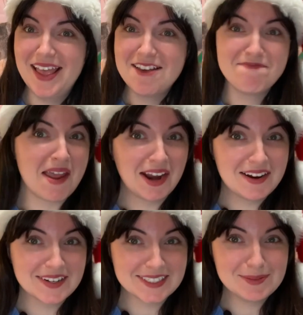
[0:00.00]
Merry
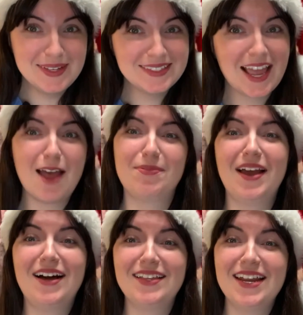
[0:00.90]
Christmas, Happy
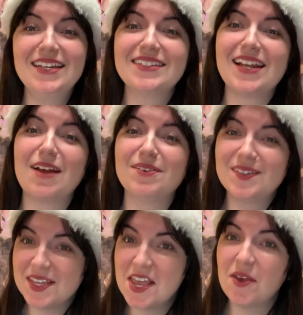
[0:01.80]
Holidays, and I will
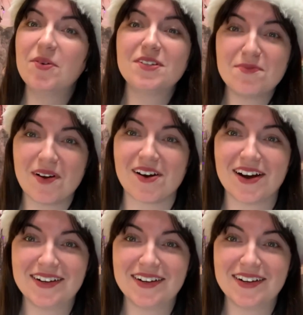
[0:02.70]
see you tomorrow.